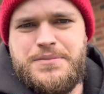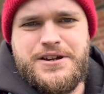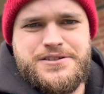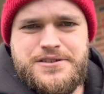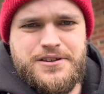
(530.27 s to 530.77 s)

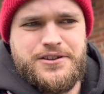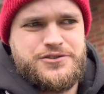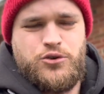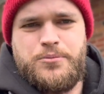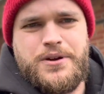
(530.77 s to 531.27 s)
because a
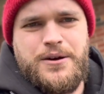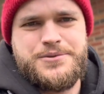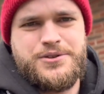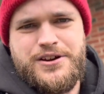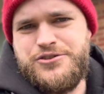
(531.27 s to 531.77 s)
storm comes,
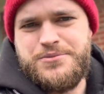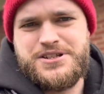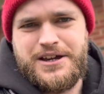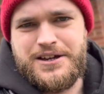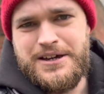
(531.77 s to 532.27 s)
so I assume it's
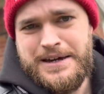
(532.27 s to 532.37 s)
like